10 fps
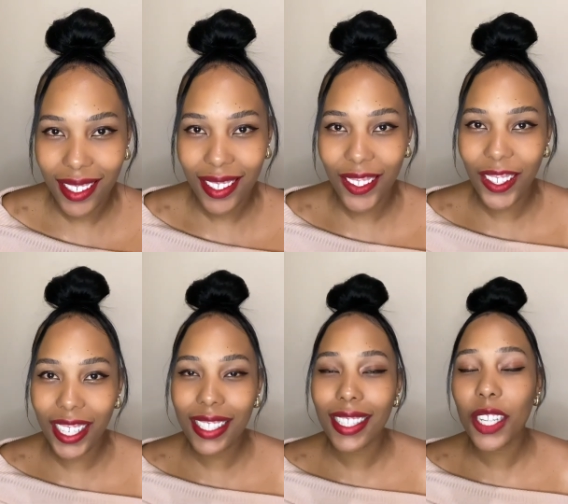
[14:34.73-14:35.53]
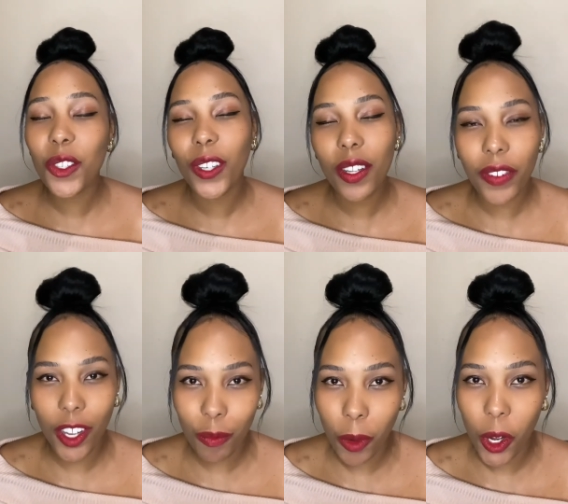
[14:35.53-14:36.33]
right? That's already
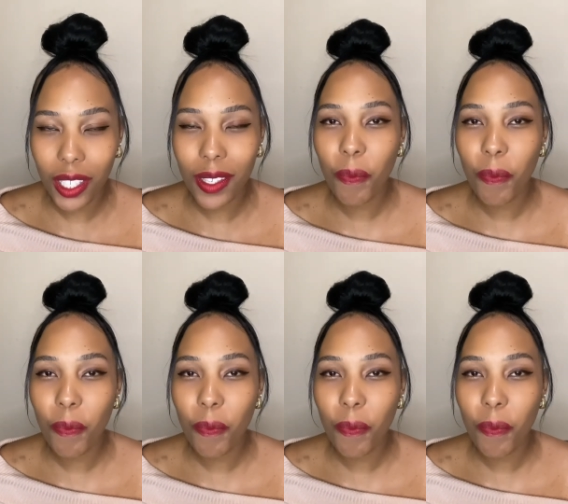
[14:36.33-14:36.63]
5 marks.